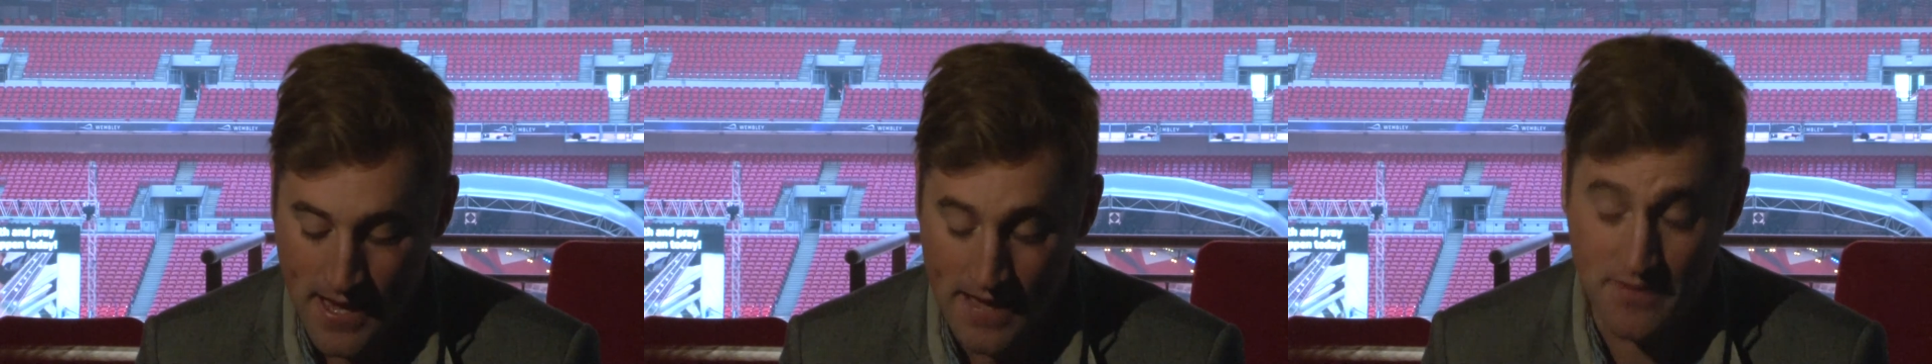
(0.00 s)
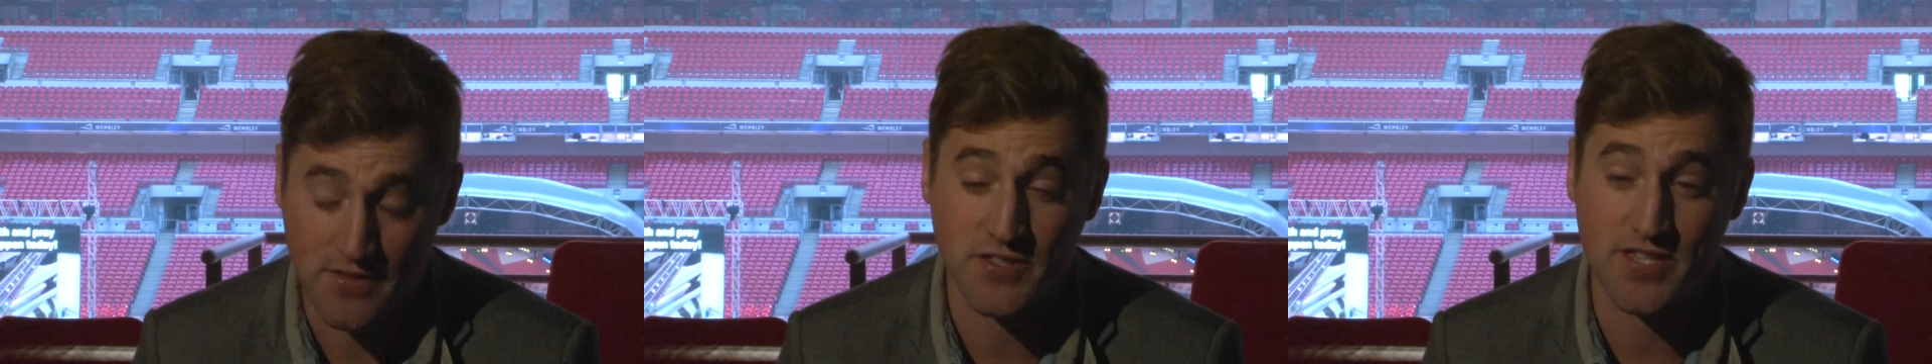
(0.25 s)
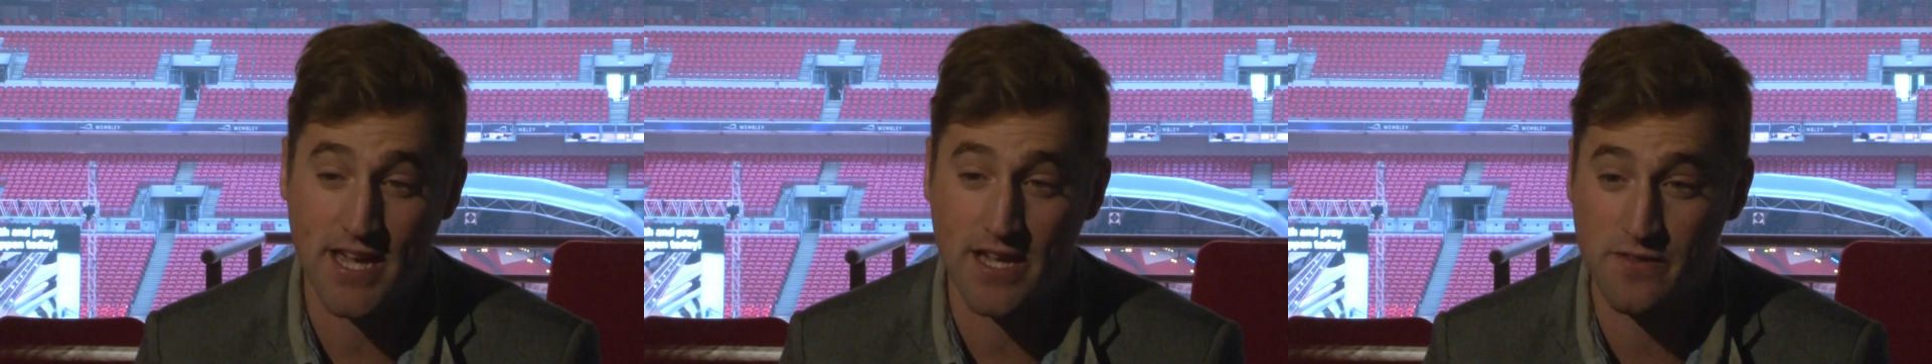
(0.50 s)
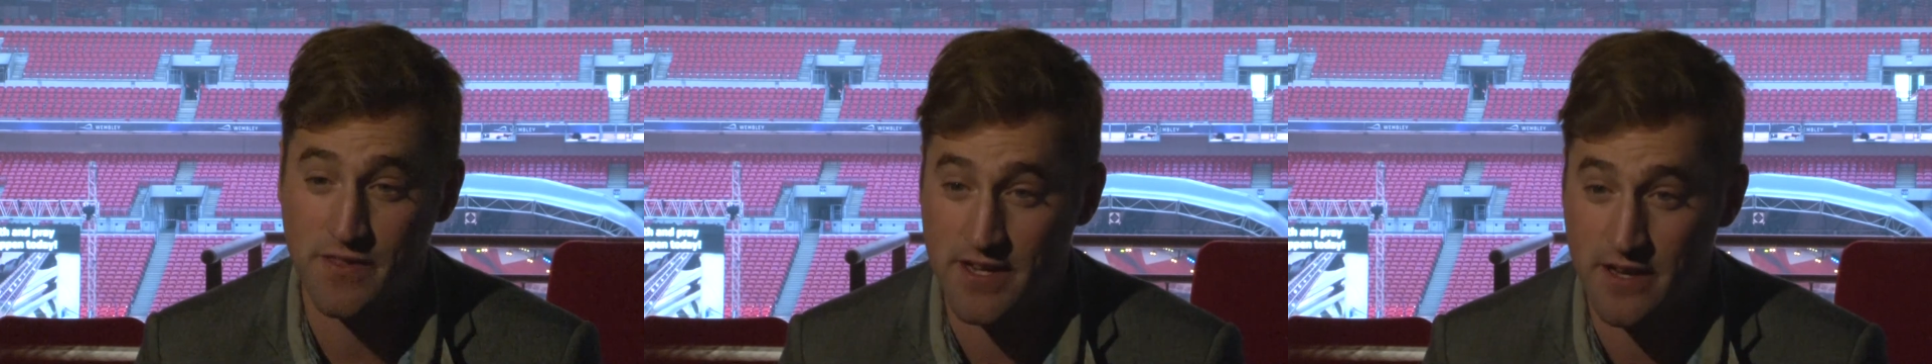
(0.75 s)
And then the
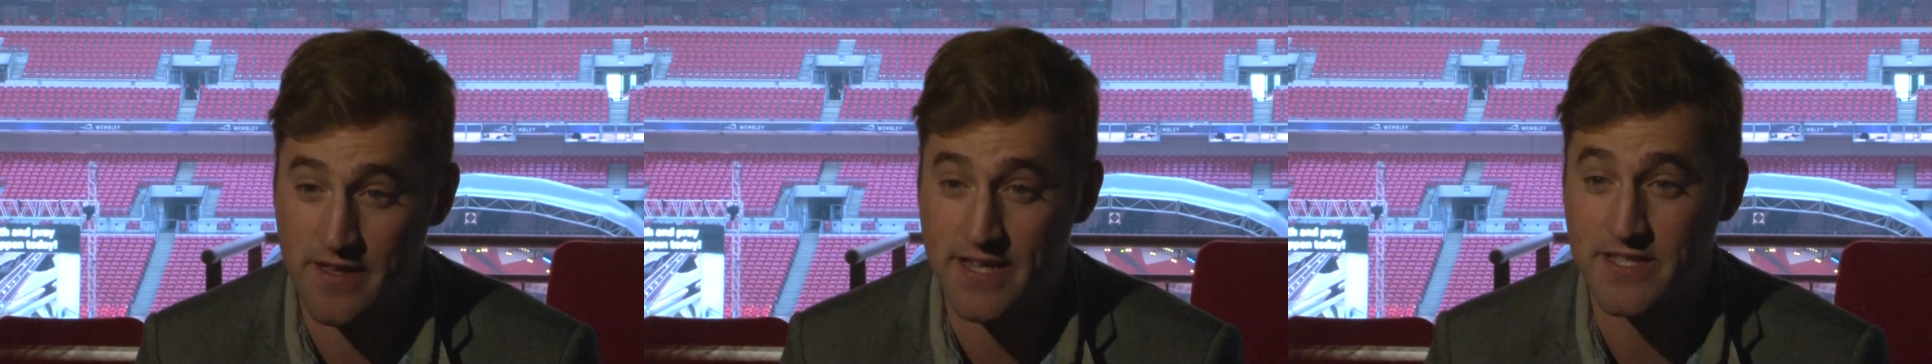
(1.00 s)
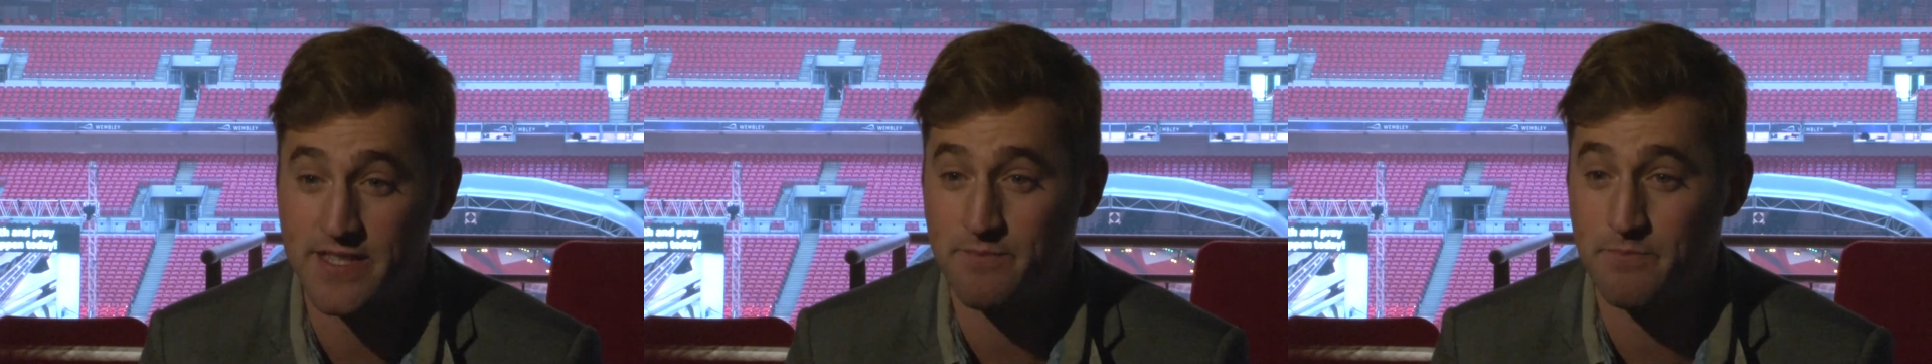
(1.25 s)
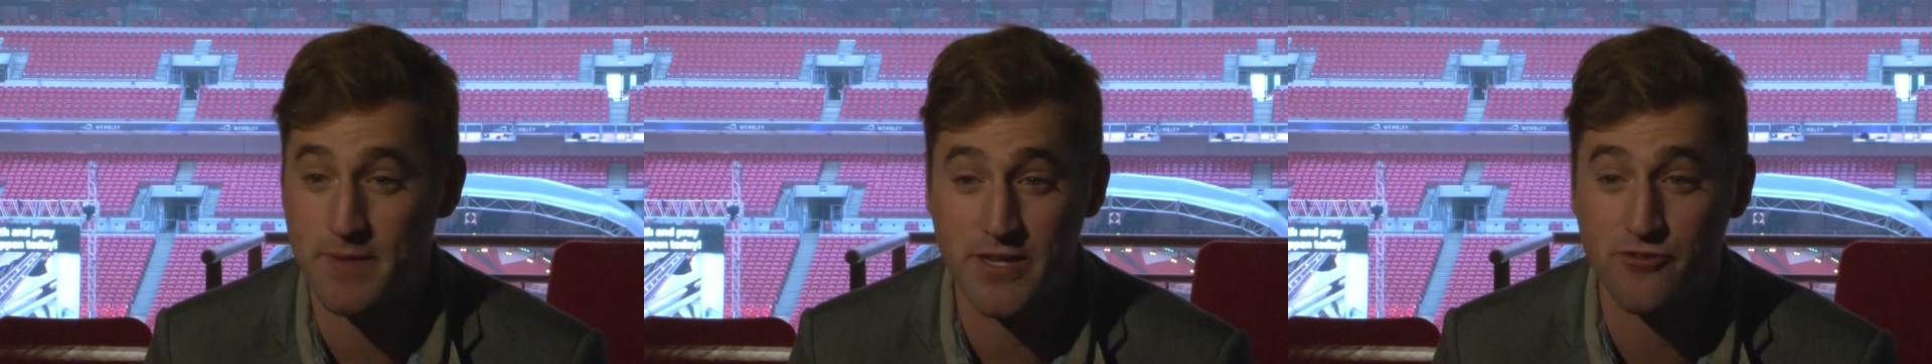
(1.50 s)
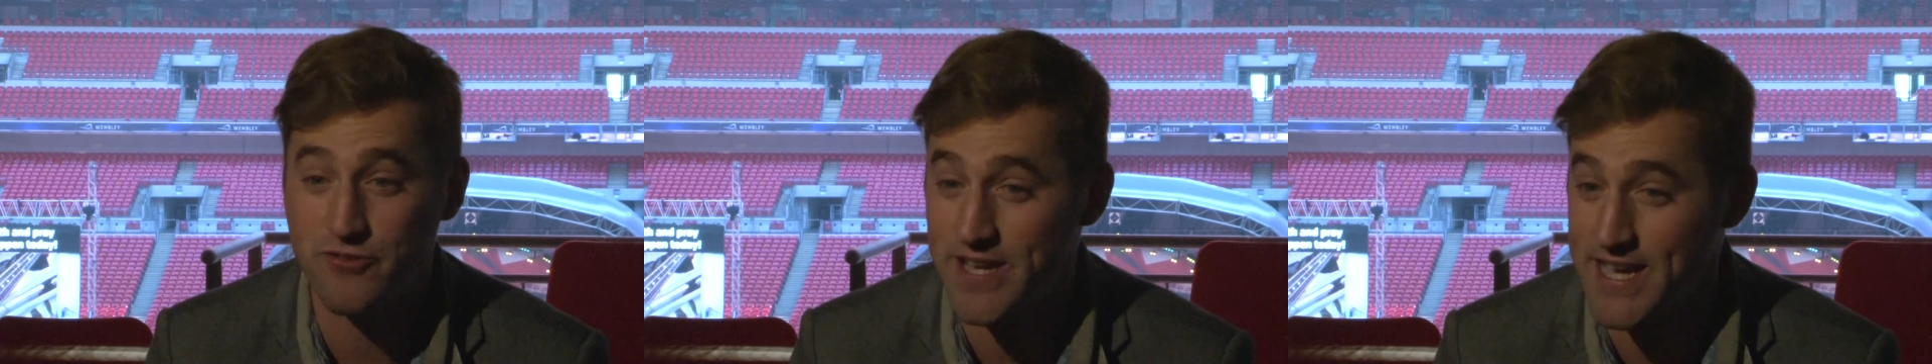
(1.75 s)
second thing, I think, is be
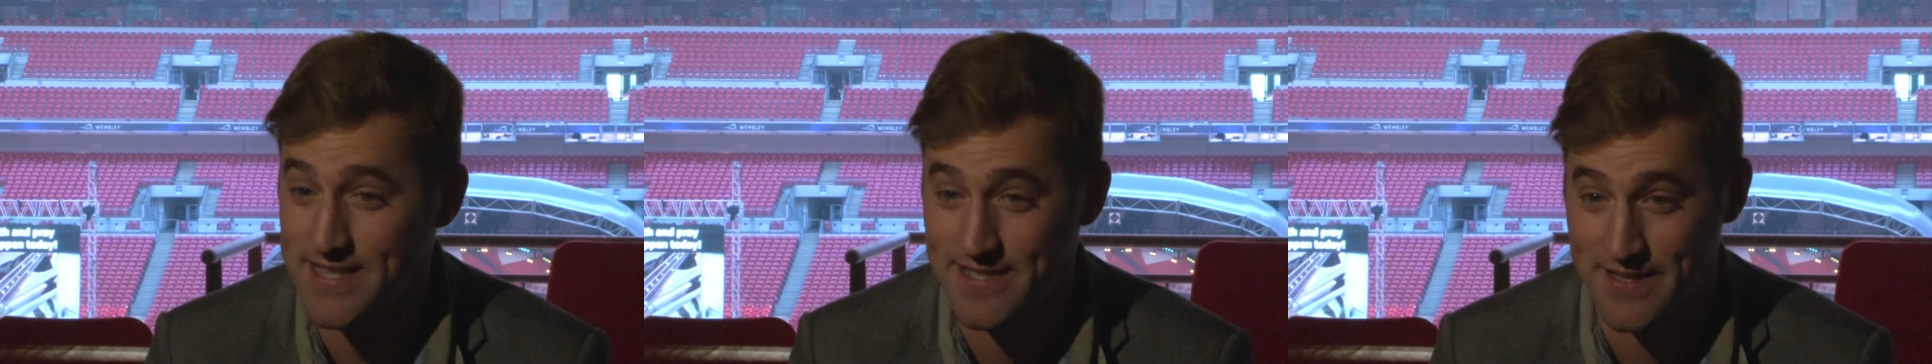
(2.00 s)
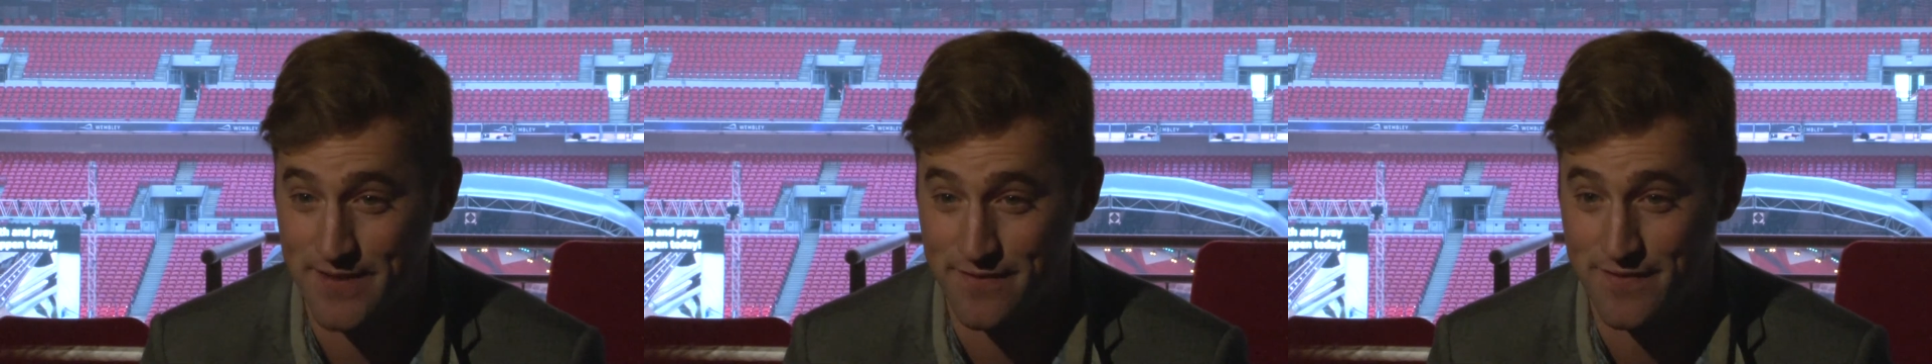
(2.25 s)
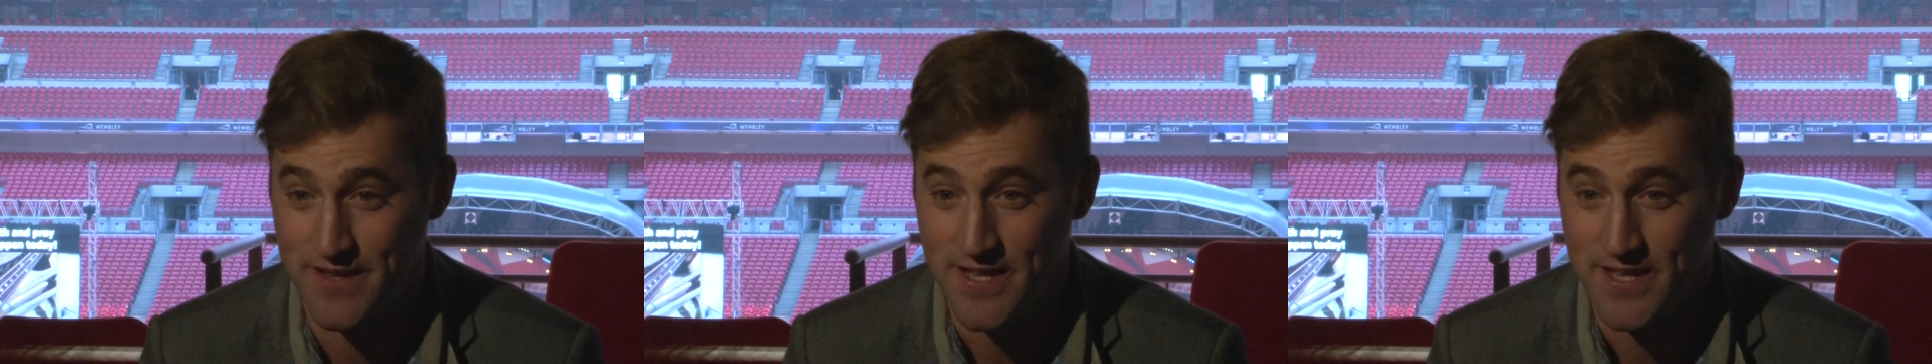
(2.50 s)
creative.